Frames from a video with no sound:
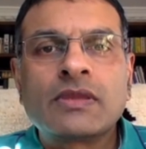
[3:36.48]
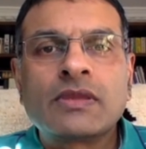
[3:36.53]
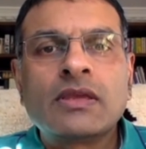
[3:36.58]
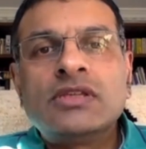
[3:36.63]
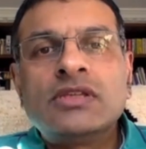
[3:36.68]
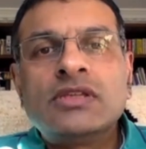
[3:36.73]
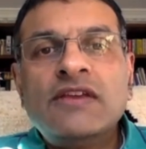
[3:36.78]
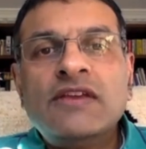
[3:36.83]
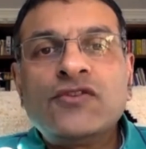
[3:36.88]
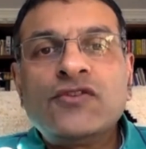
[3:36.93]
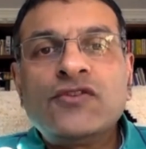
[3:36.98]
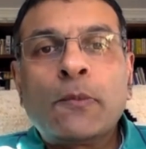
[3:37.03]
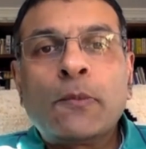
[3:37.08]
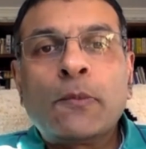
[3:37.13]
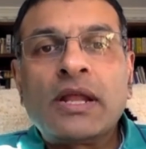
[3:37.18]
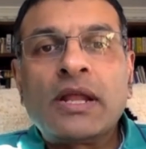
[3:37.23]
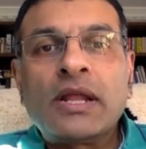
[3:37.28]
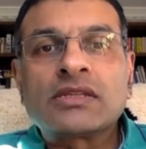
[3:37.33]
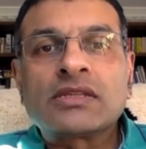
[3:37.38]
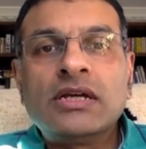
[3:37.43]
If your
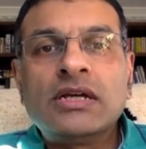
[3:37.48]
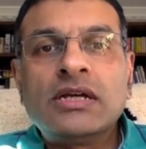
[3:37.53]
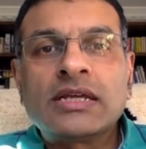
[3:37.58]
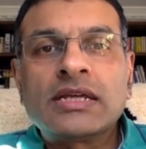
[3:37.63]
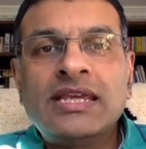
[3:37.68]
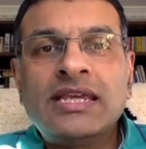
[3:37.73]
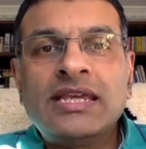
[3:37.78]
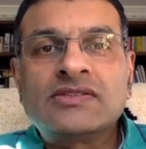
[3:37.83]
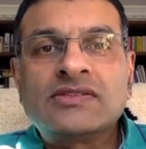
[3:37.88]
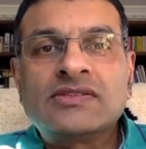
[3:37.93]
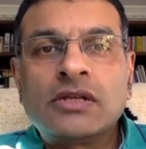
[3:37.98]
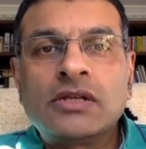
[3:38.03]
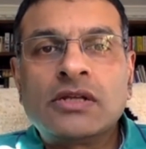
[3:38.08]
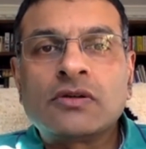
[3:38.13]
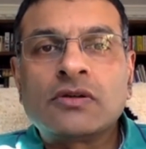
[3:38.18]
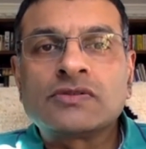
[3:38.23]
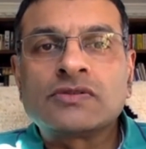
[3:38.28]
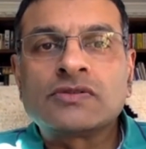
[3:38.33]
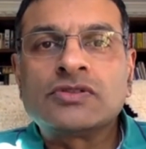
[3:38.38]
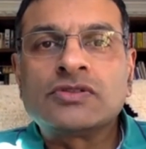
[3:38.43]
blood ketone
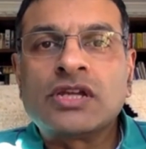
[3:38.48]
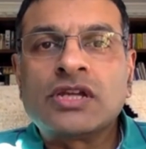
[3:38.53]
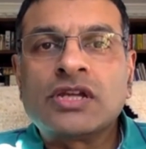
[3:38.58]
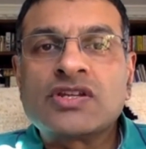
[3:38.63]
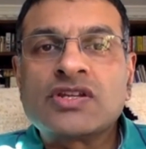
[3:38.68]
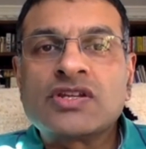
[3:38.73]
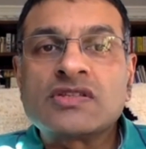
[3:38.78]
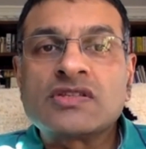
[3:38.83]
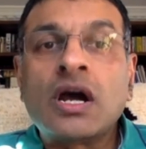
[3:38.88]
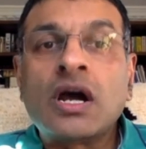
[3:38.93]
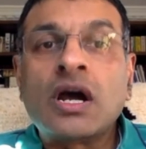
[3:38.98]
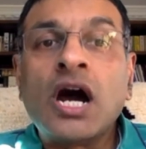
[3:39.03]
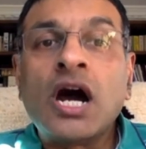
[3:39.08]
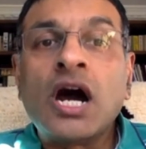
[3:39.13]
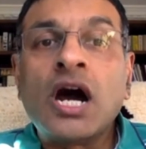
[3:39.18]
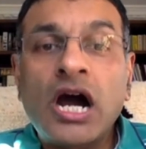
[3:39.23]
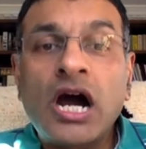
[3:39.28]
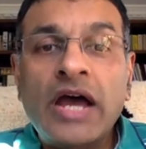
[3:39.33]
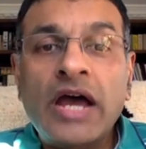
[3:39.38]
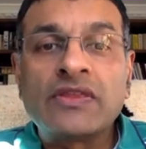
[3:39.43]
concentrations are
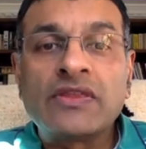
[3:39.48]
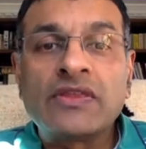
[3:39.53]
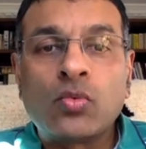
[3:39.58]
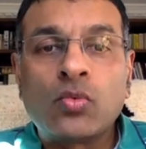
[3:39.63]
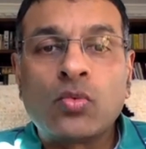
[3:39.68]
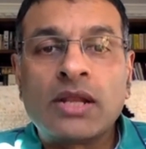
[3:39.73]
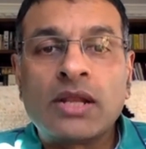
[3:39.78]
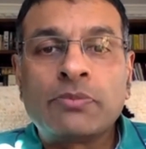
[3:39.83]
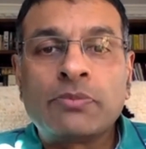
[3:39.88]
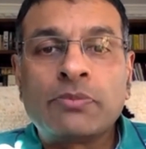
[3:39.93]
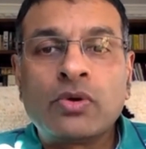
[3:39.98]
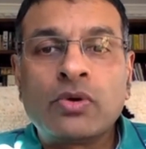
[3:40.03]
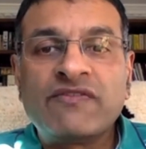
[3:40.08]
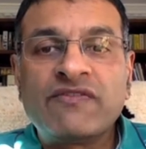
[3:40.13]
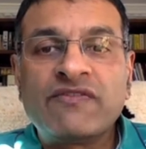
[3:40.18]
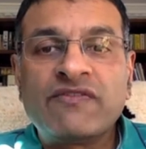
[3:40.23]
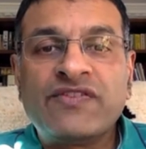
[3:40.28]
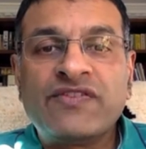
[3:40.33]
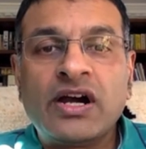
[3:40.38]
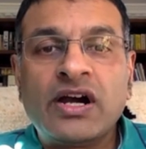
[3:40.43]
higher than
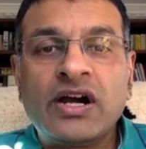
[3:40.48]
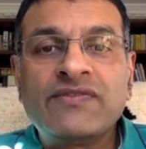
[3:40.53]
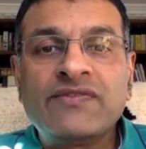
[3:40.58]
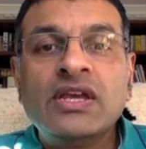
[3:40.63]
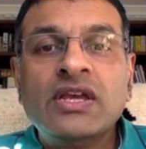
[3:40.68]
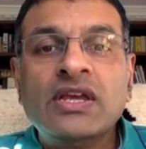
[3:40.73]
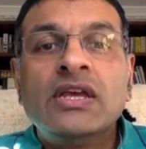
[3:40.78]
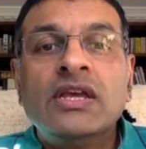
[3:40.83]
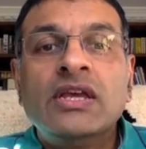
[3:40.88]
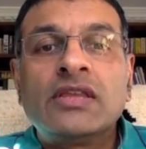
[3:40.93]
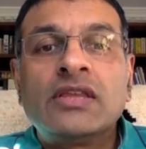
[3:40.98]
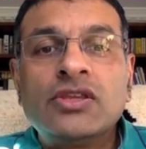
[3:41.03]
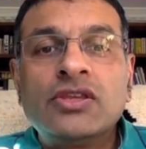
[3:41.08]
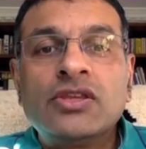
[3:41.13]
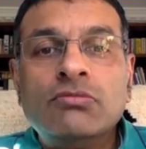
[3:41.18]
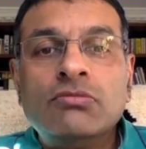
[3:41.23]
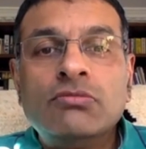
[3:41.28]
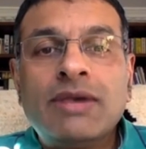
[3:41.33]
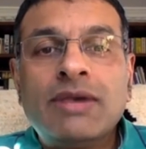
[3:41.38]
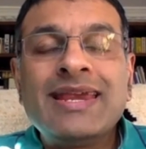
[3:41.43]
1.5, then
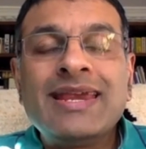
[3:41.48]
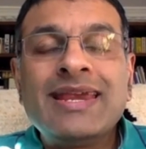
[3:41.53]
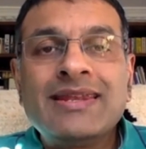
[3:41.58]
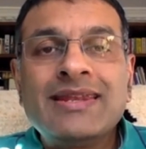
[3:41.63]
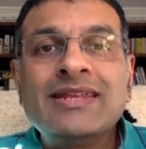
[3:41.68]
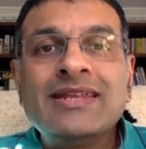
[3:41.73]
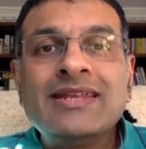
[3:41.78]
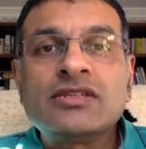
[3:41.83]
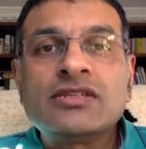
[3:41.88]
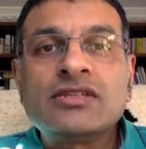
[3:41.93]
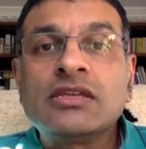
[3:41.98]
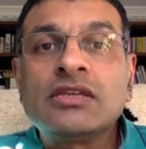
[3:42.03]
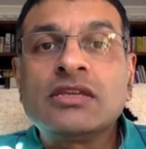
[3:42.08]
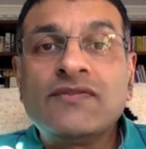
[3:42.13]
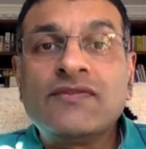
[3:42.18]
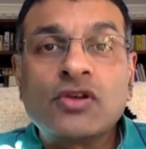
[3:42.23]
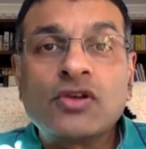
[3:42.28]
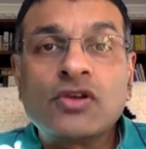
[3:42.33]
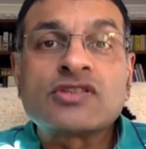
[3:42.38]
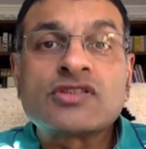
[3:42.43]
you may need to
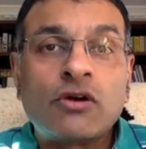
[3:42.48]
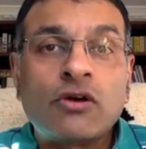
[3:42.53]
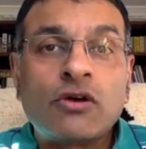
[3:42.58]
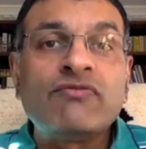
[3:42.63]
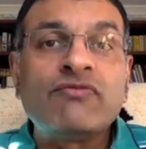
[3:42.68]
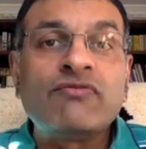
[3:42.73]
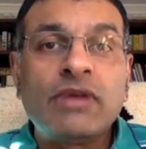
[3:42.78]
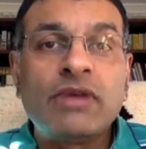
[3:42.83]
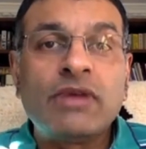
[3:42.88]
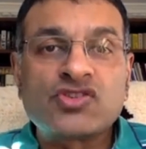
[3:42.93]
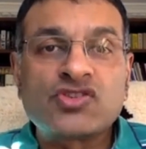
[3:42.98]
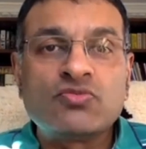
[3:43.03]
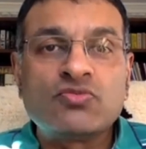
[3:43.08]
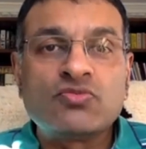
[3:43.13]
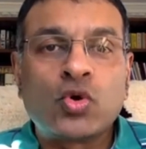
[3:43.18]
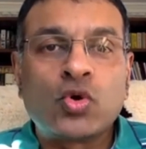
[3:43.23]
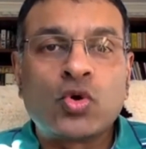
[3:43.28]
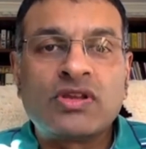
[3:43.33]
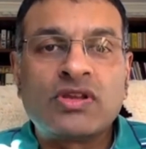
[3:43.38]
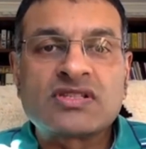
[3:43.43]
give yourself much
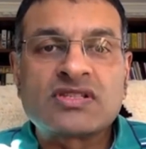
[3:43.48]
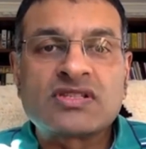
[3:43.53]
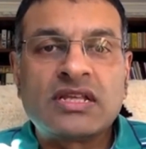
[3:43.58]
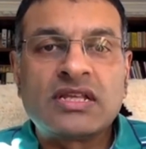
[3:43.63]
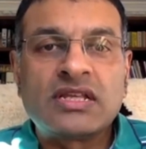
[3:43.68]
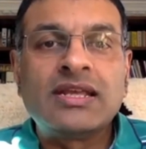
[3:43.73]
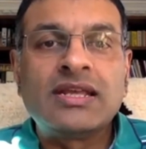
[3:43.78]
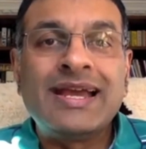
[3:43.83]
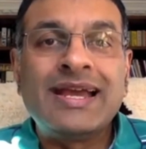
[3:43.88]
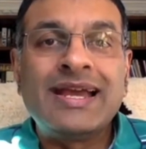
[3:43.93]
more insulin.